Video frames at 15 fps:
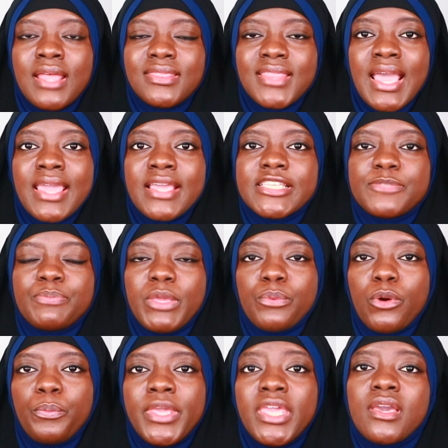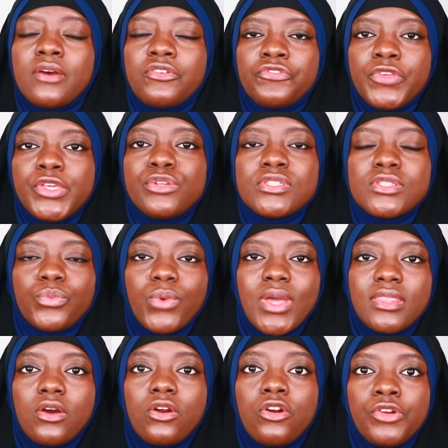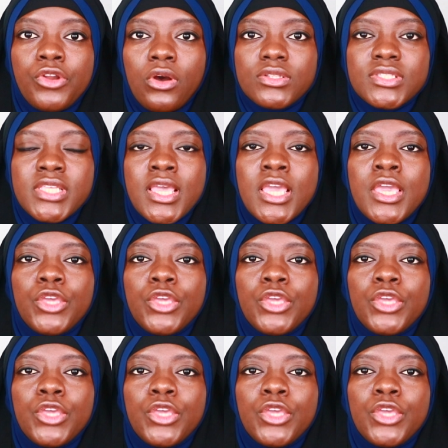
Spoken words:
and that is people being confused whether or not